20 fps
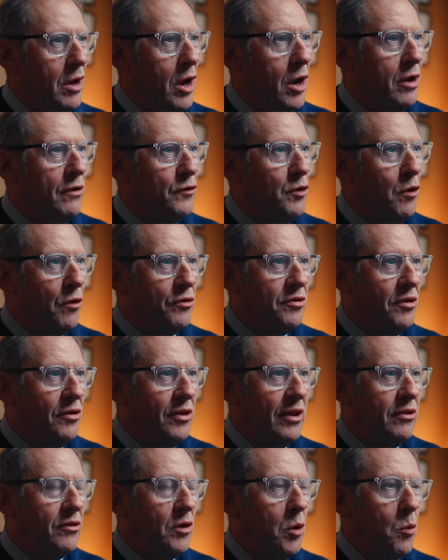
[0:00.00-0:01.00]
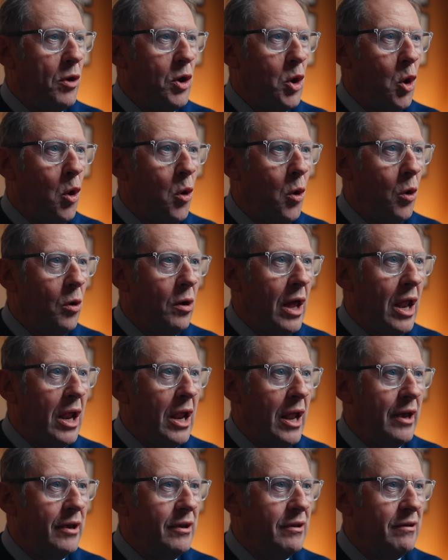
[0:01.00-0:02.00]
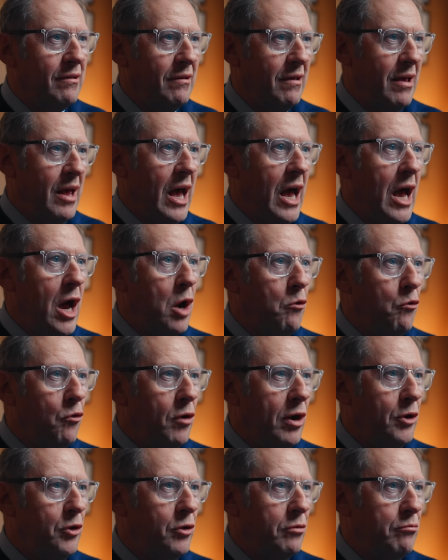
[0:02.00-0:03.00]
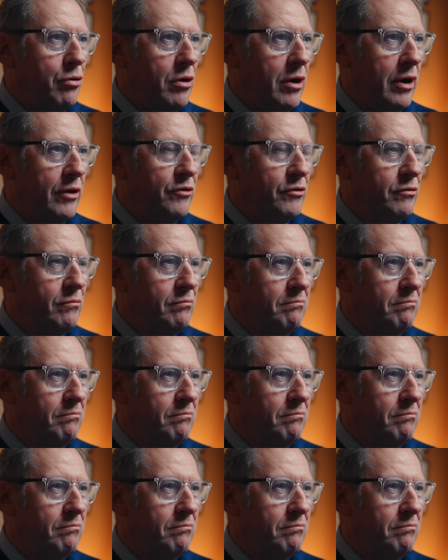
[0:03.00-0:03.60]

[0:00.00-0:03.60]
And of course, the thing that we all like, a really good price.